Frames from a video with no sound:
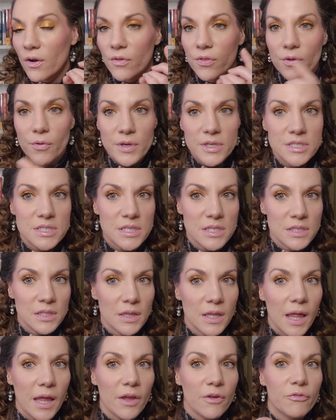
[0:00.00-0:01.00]
although I
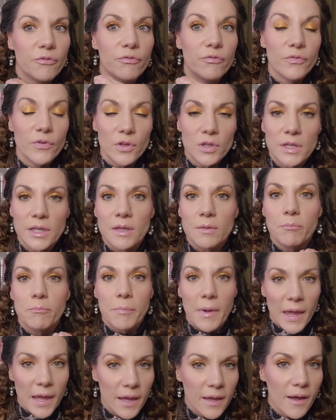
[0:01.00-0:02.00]
didn't like fully
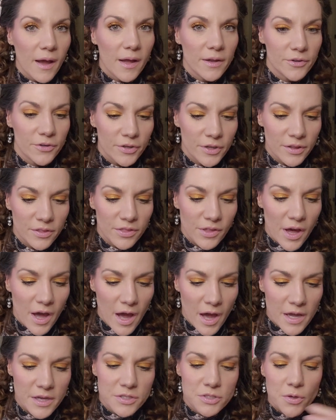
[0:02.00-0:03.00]
bake underneath the
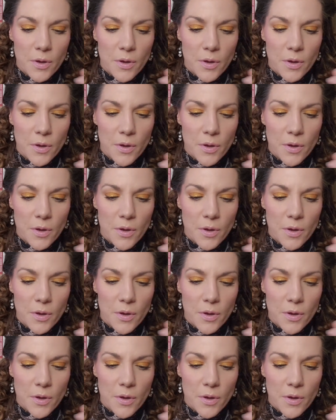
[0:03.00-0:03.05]
eye.